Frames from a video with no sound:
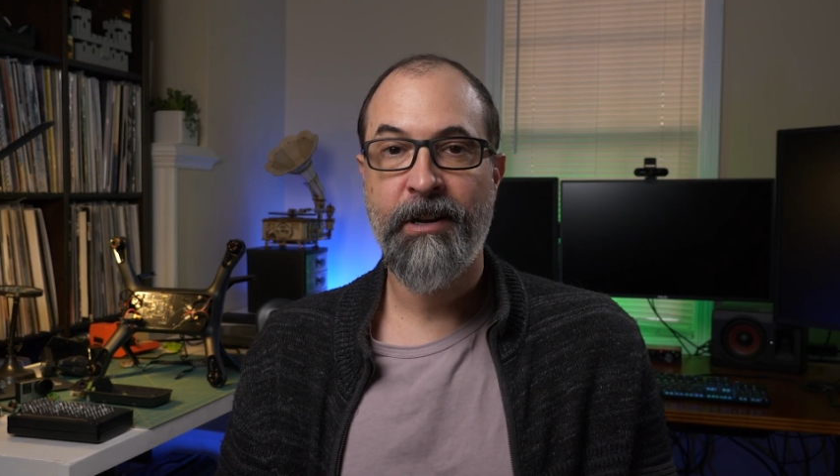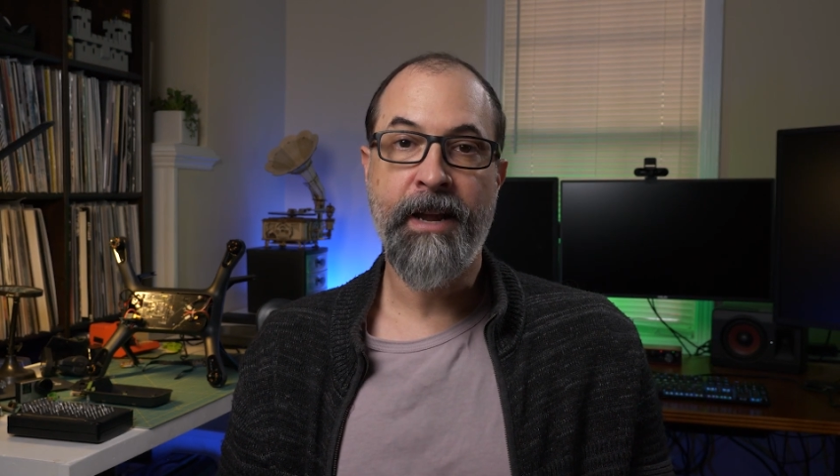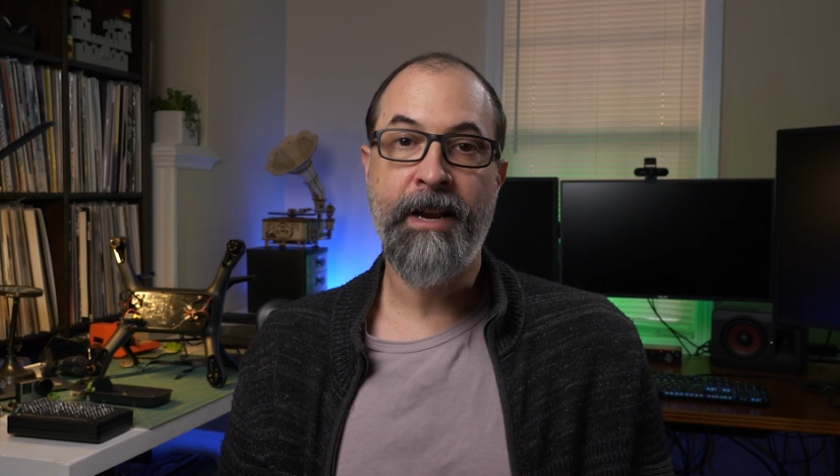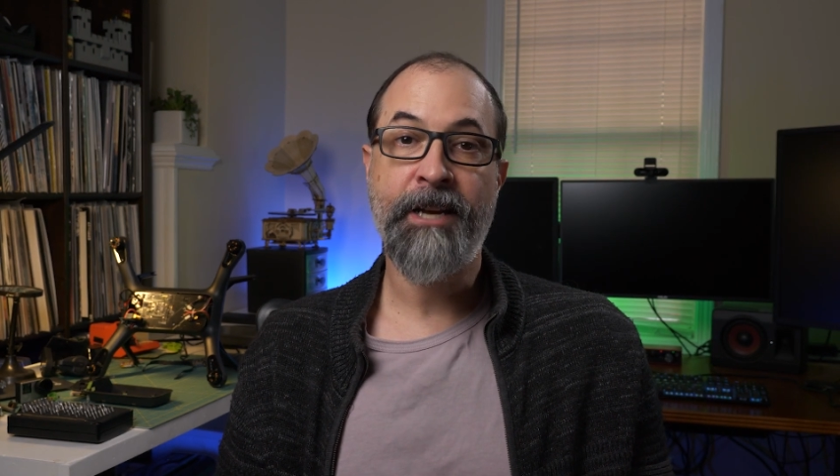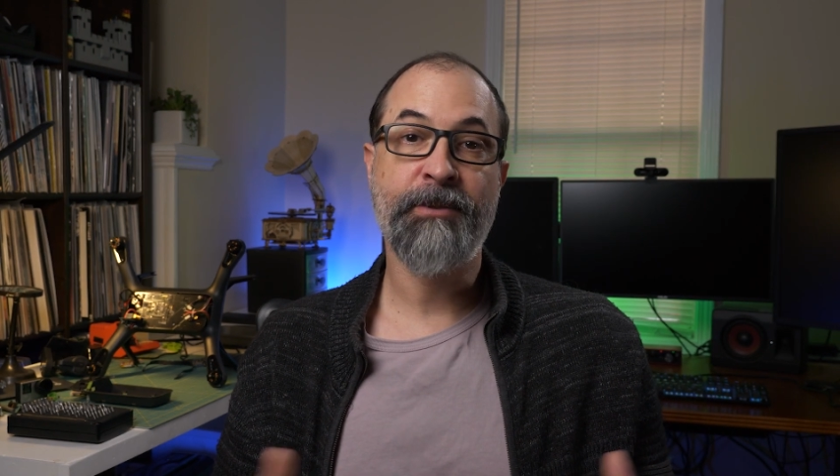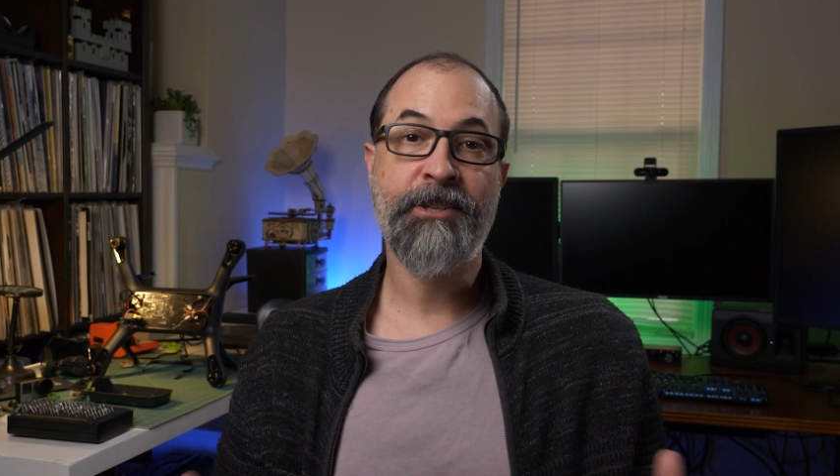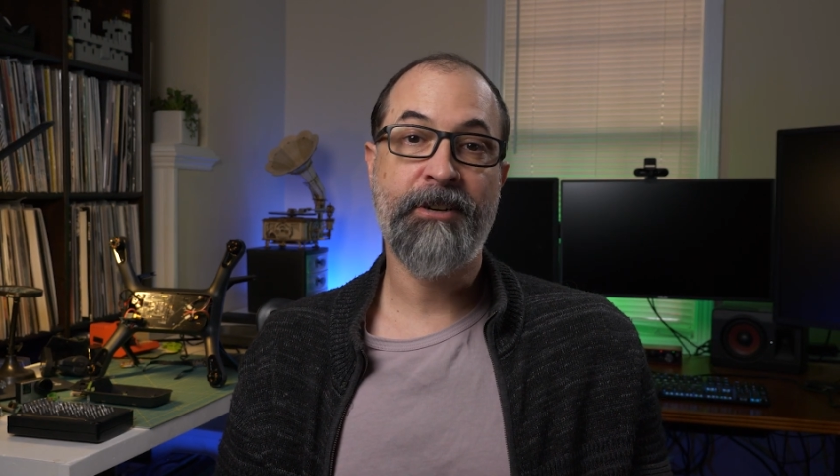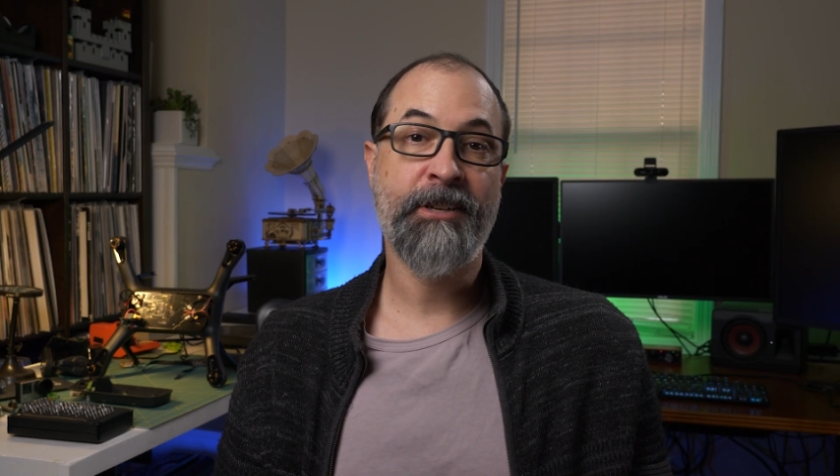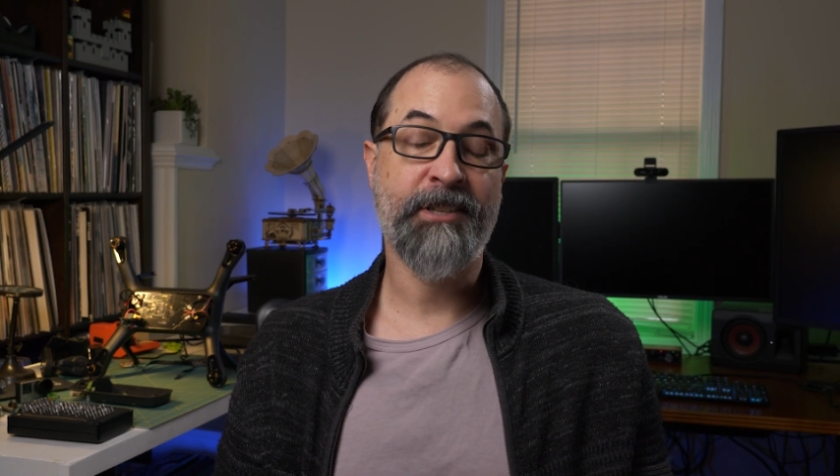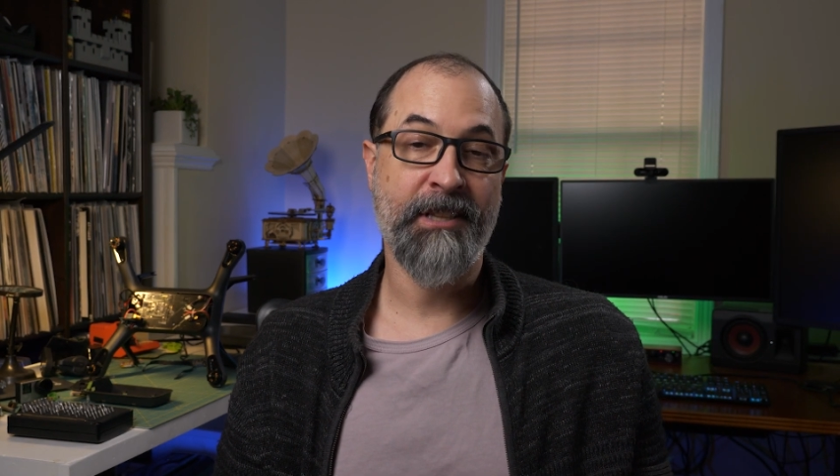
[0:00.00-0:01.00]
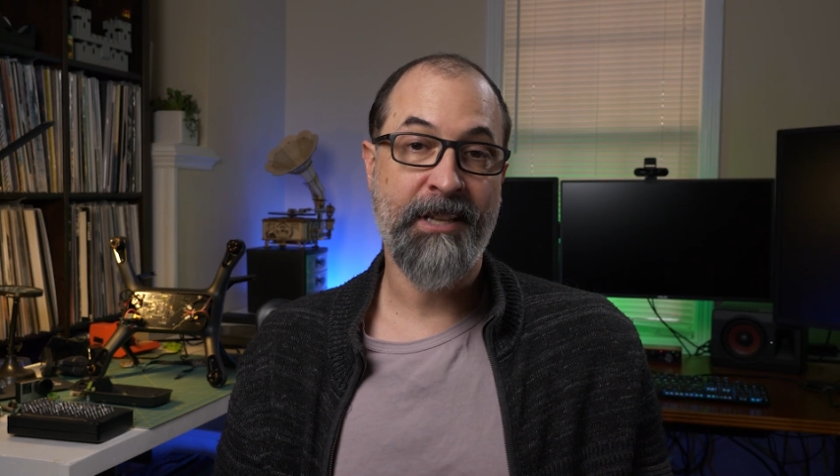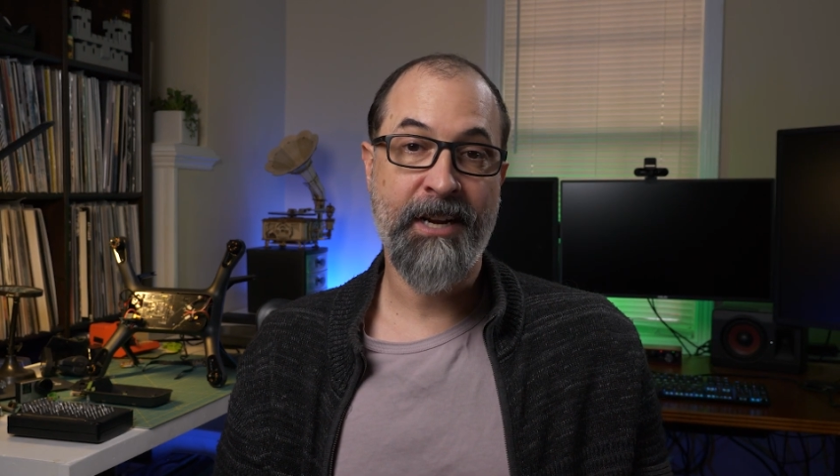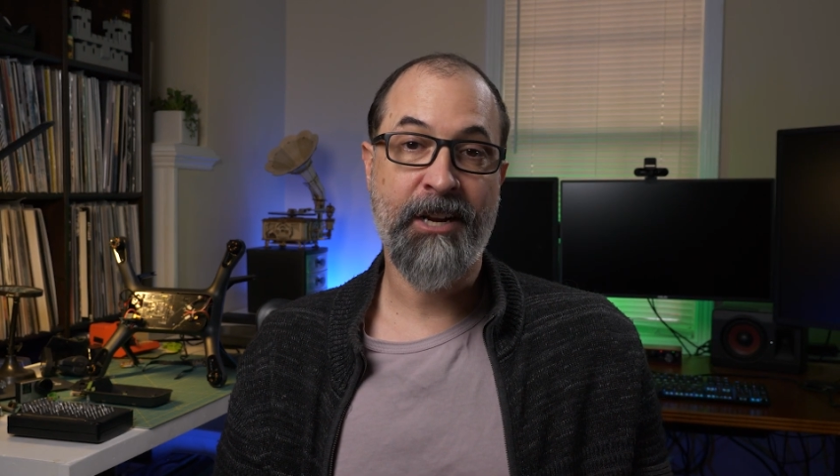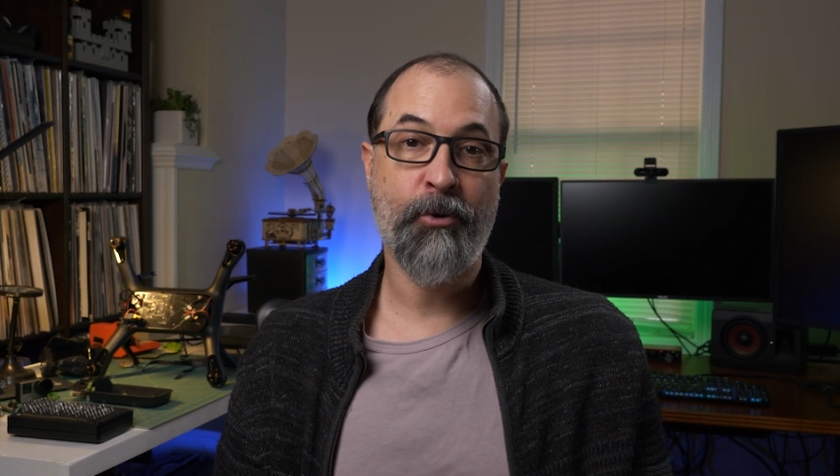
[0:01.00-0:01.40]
And as we saw, it's a lot